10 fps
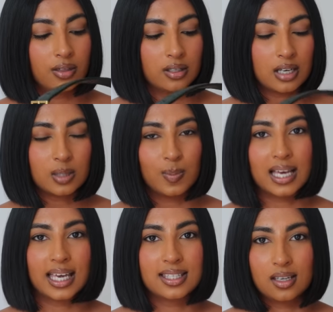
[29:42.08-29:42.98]
the dust
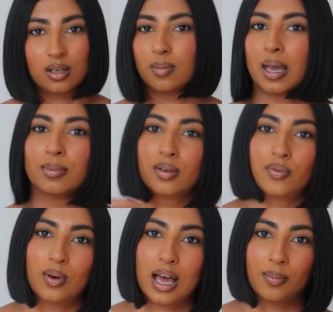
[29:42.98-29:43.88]
bag isn't going to be able to
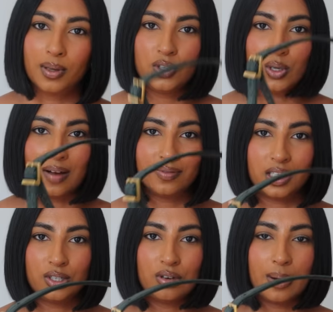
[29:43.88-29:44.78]
fall out because you have
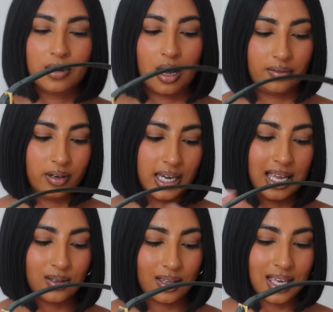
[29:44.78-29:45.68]
this strap covering
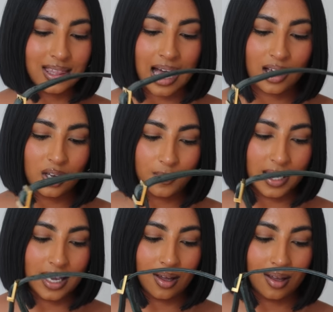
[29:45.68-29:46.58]
it. So I think that could
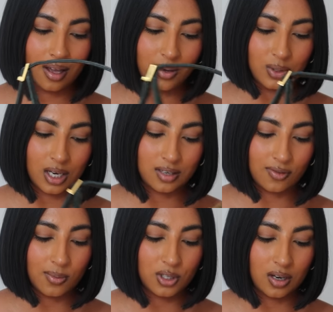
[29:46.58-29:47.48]
be an alternative
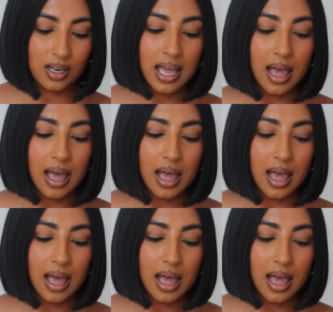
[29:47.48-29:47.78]
option.